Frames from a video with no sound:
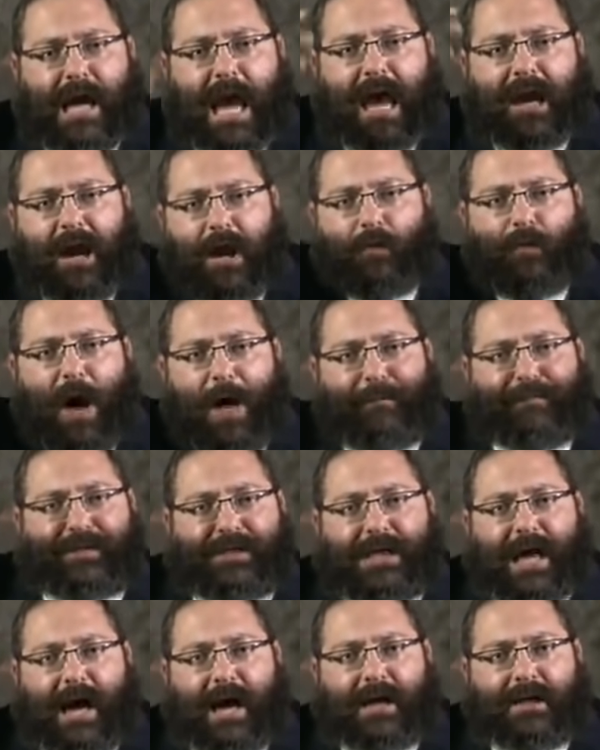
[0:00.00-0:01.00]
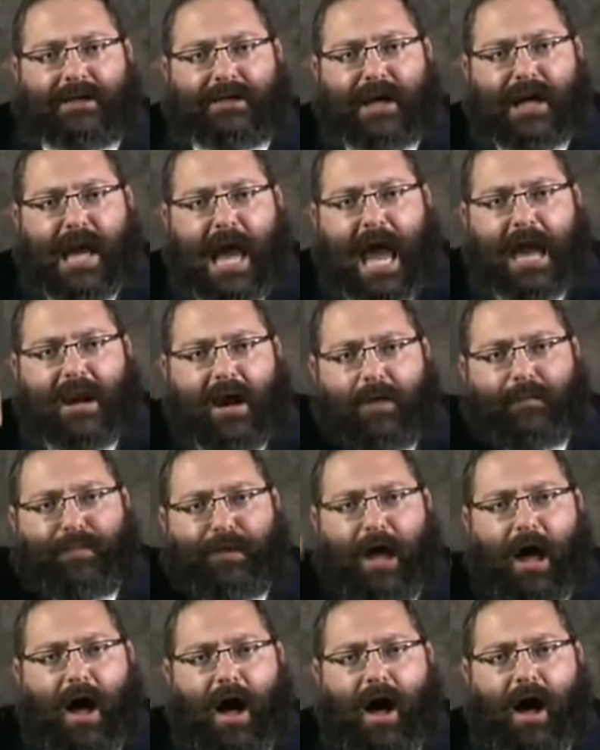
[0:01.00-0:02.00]
and on websites and on
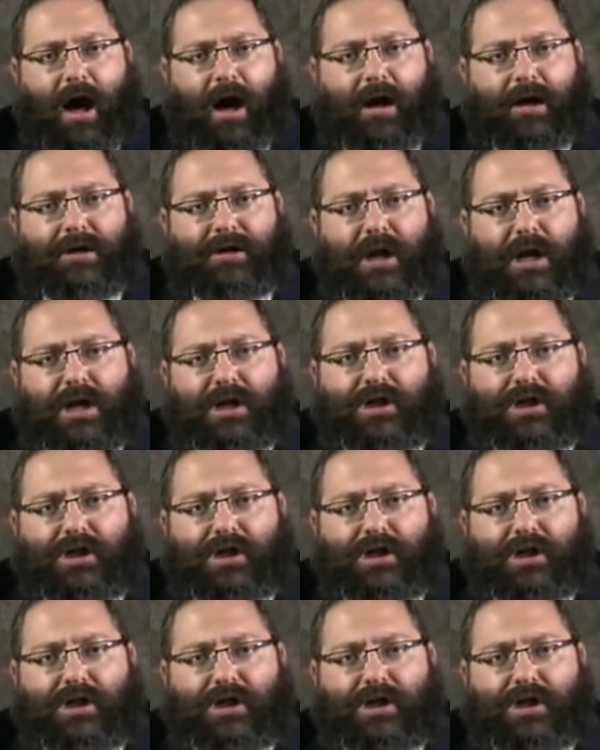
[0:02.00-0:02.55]
blogs.